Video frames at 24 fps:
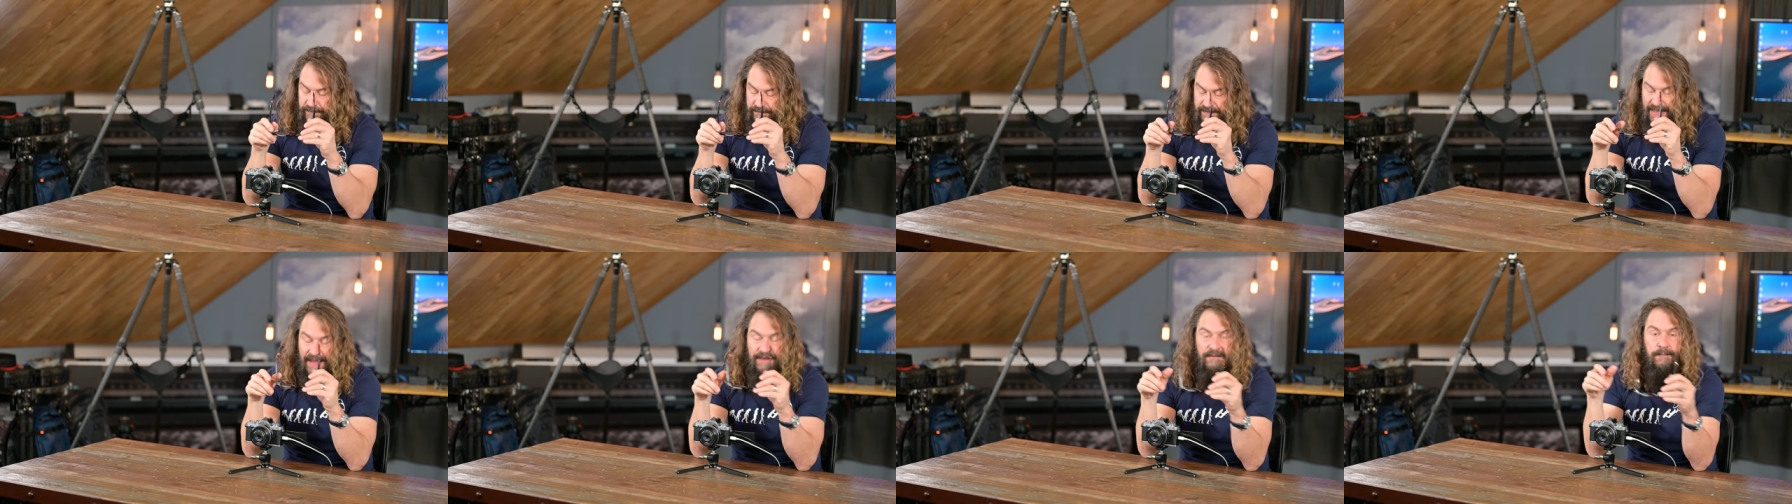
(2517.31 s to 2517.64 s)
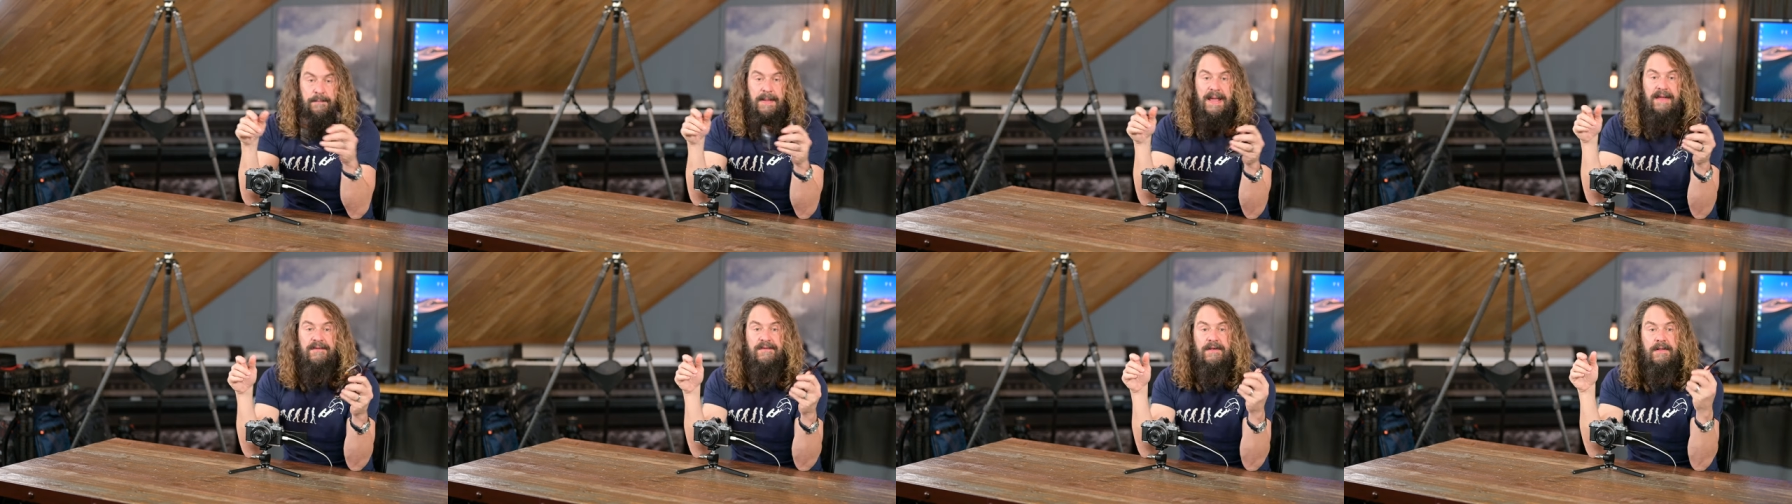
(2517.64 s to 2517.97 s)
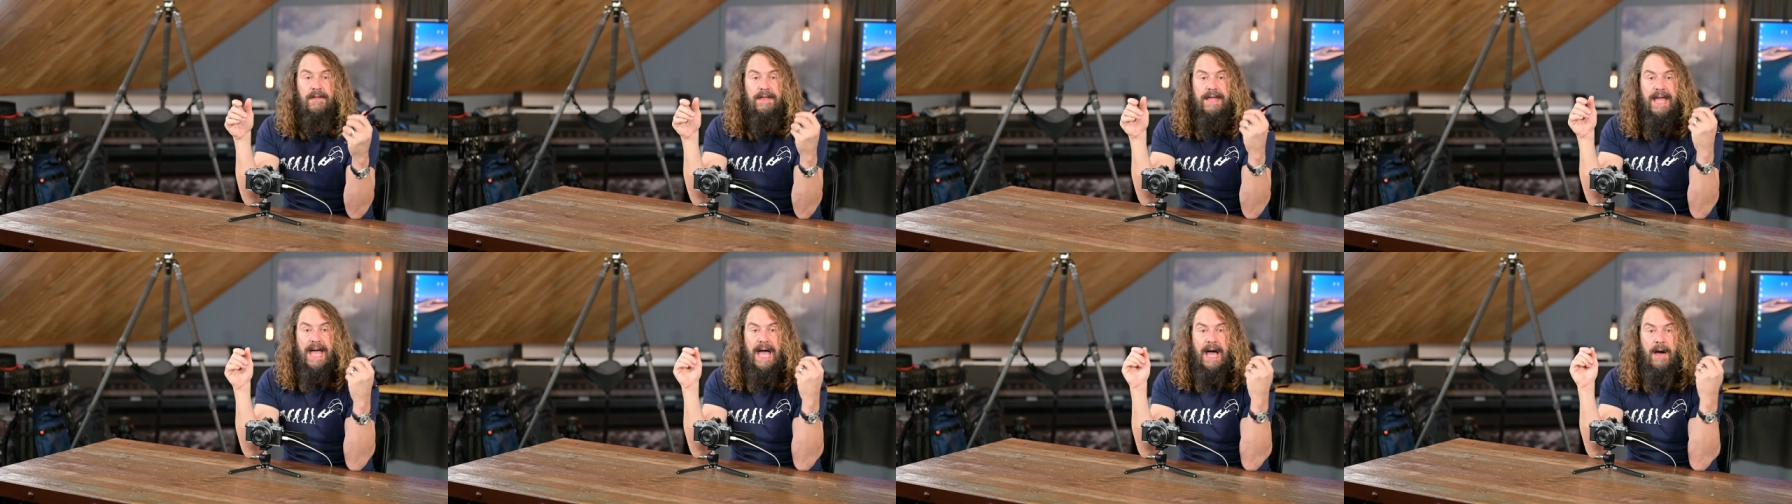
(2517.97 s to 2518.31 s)
That's
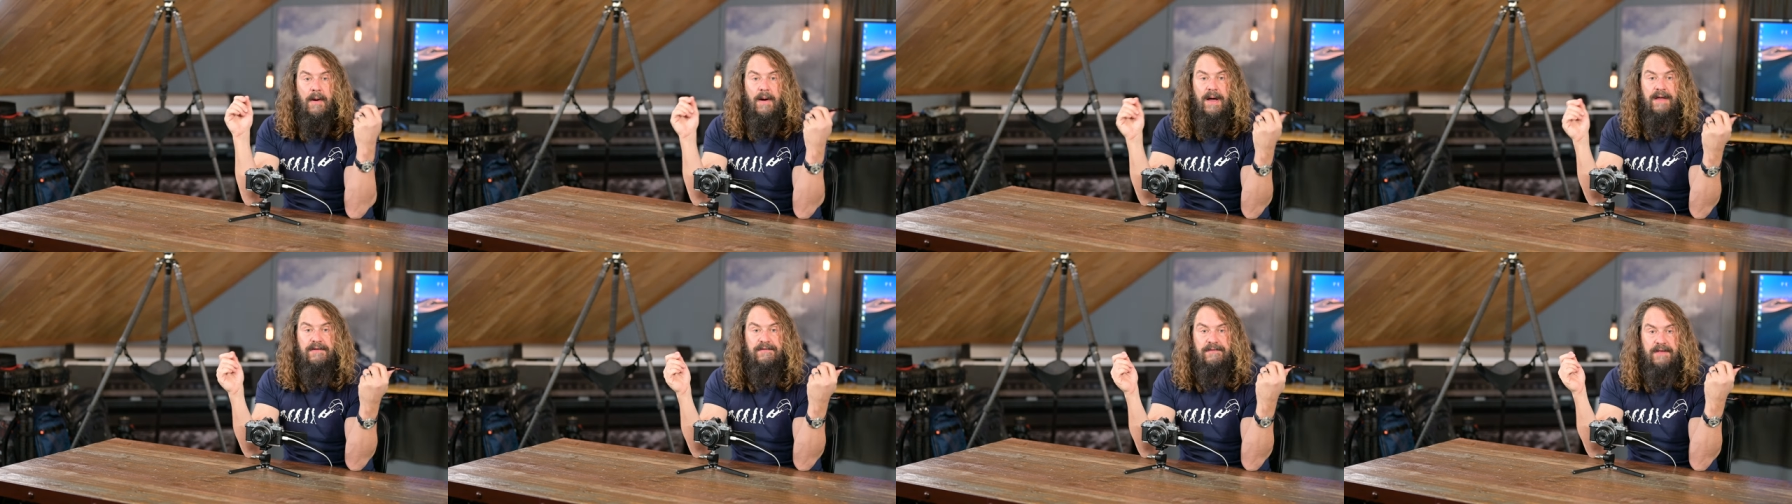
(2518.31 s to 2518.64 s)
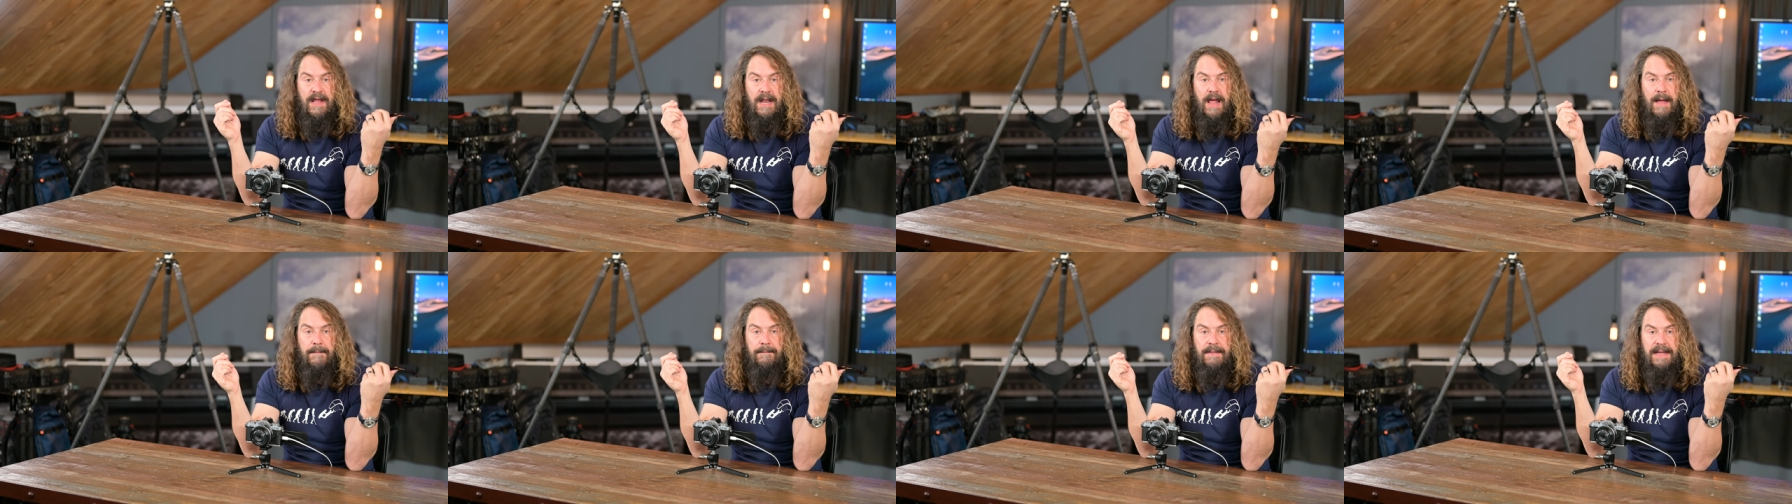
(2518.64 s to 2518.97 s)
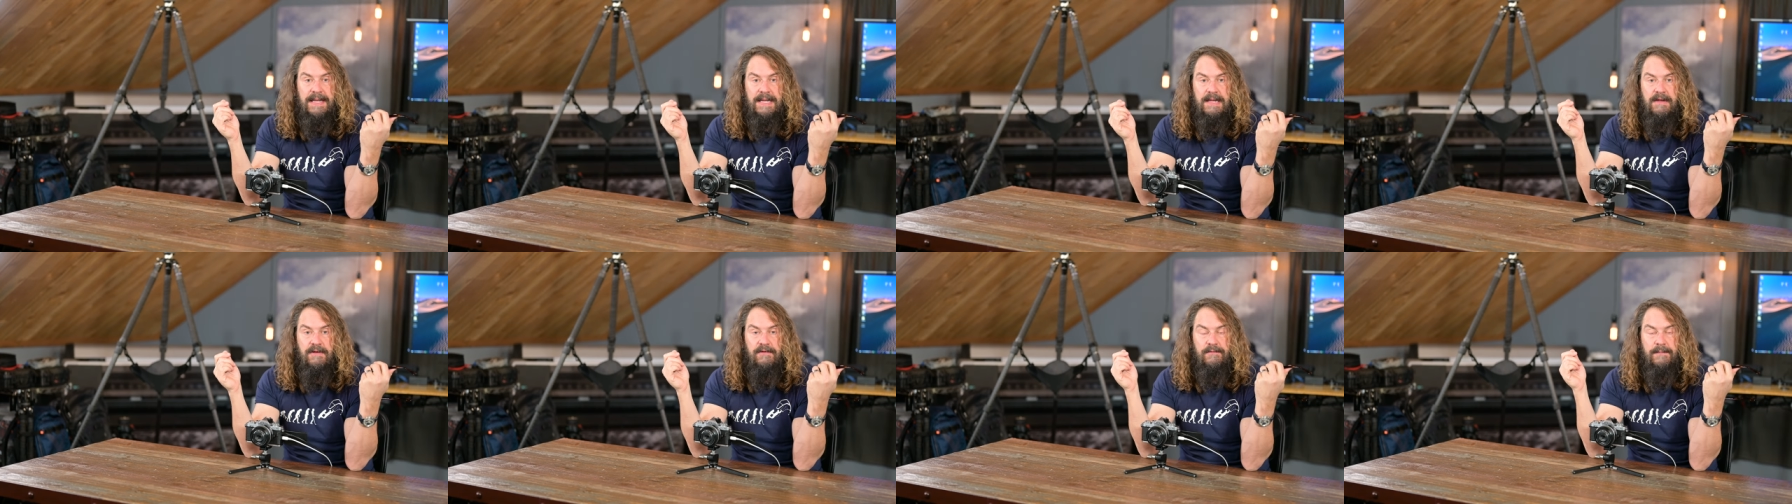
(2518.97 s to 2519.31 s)
basically how I set up
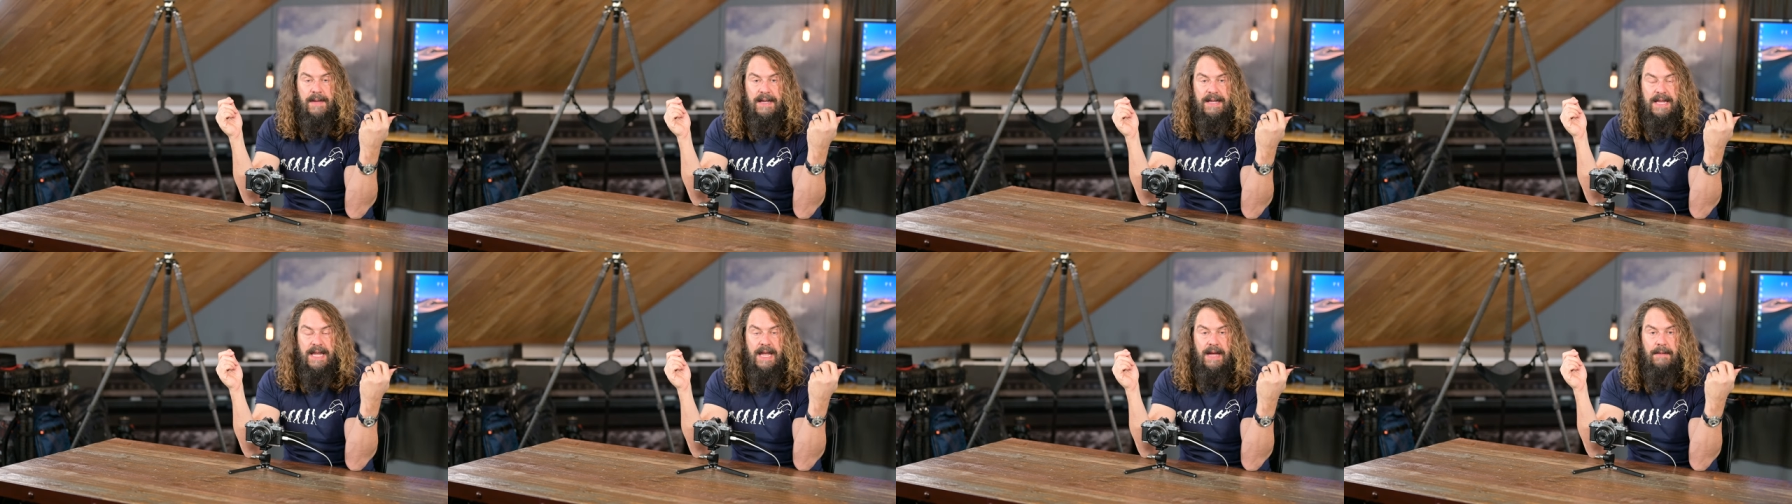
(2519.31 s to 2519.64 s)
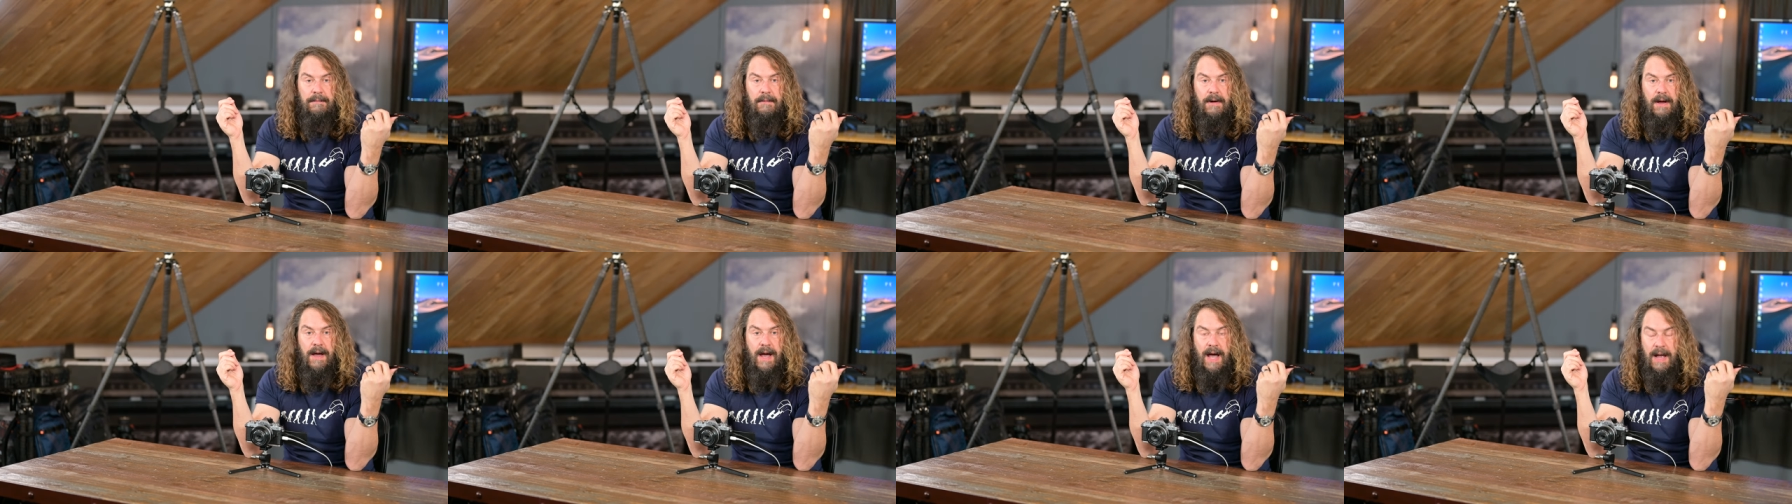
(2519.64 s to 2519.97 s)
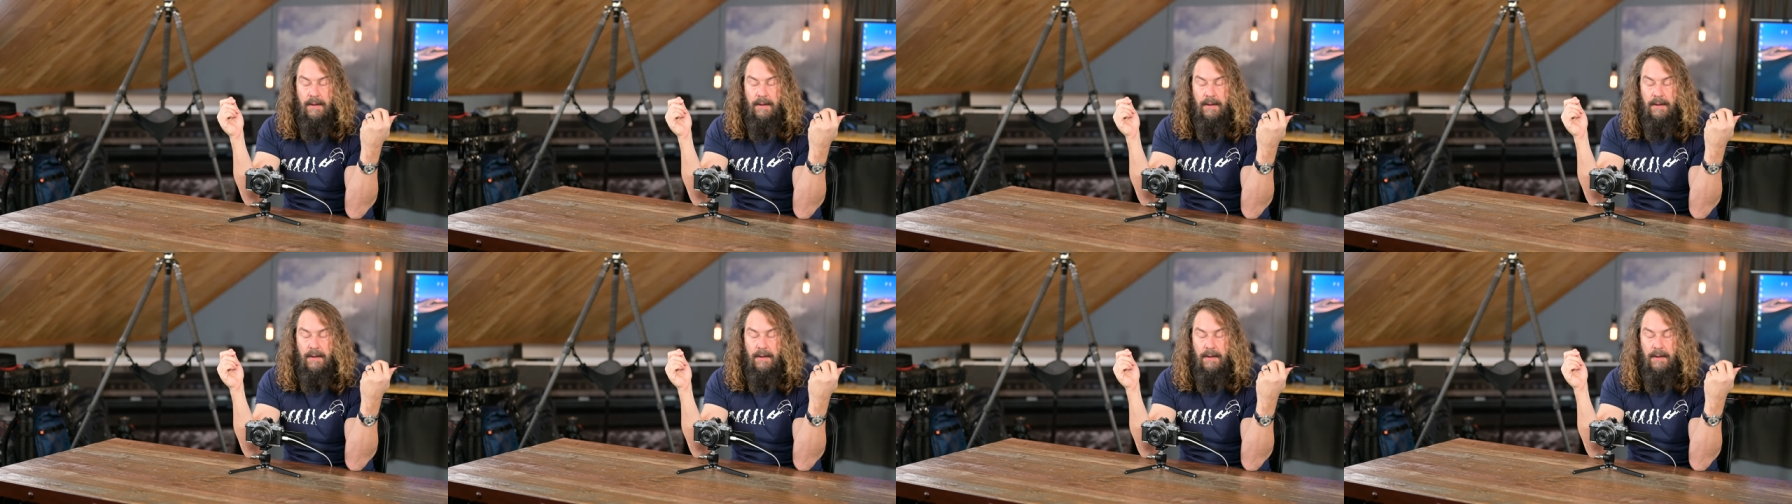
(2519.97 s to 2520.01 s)
and use my camera.